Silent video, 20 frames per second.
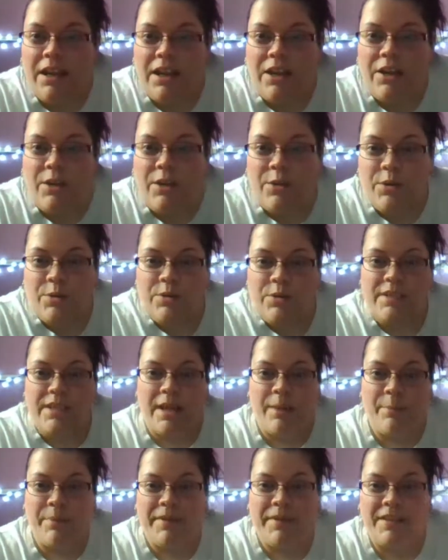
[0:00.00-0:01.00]
Who's
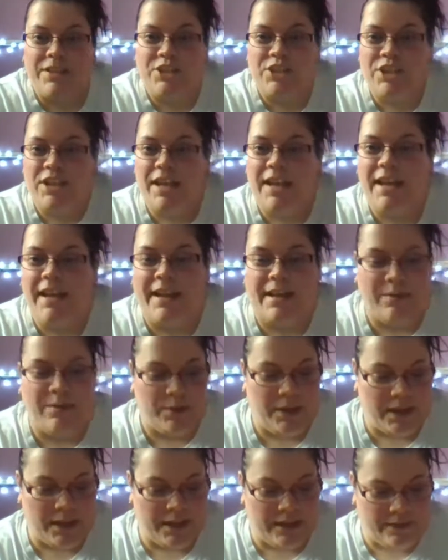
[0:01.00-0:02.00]
up in the chat?
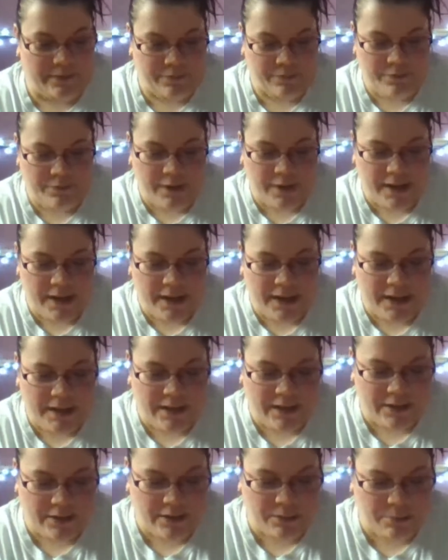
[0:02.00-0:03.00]
We have
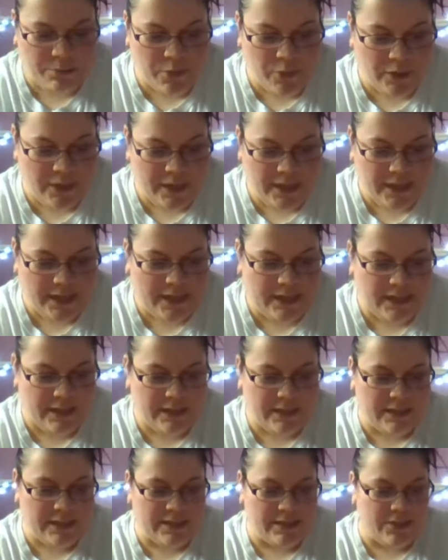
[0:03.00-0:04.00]
Frank. Good
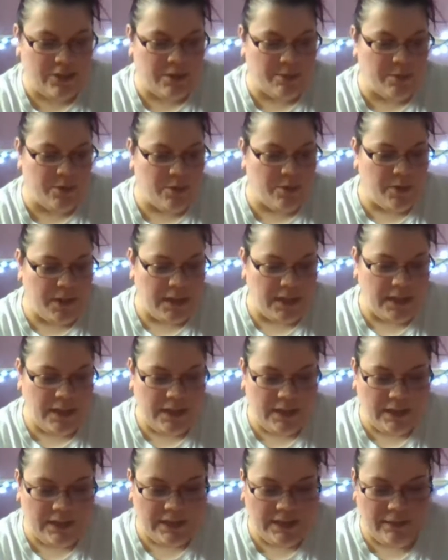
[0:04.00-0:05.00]
morning. Chumba
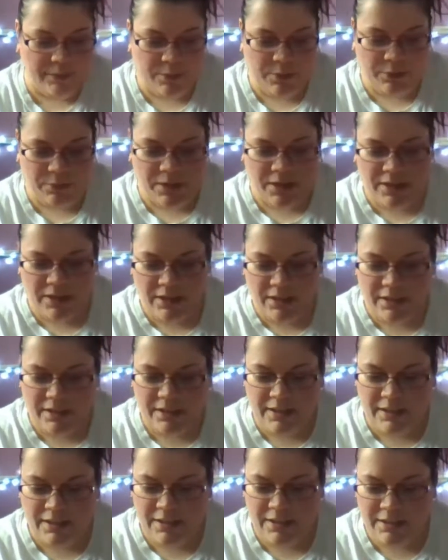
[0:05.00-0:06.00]
Queen. Life with
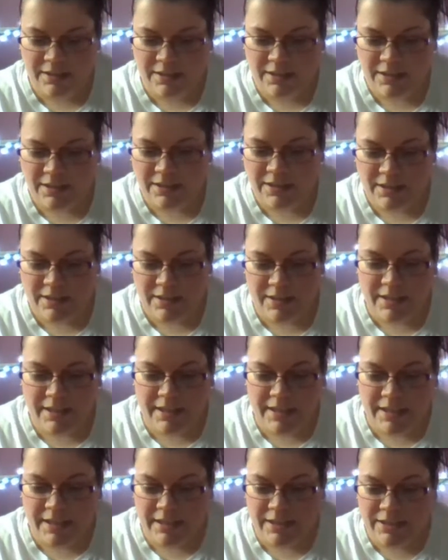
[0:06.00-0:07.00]
Ron.
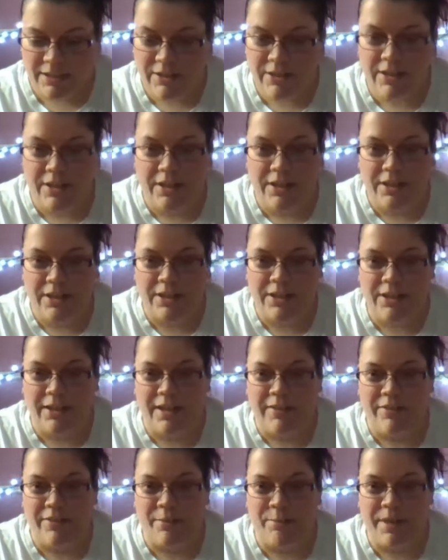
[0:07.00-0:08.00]
Hello,
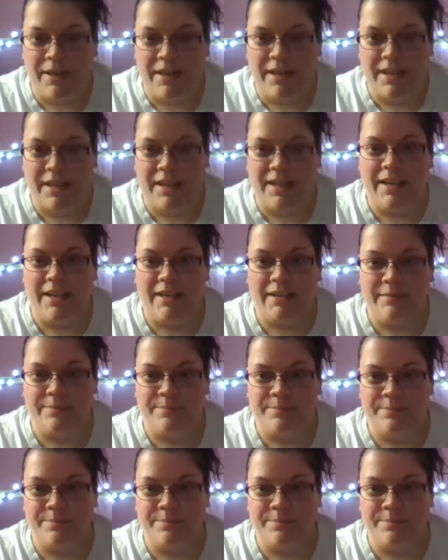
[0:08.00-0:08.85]
everybody.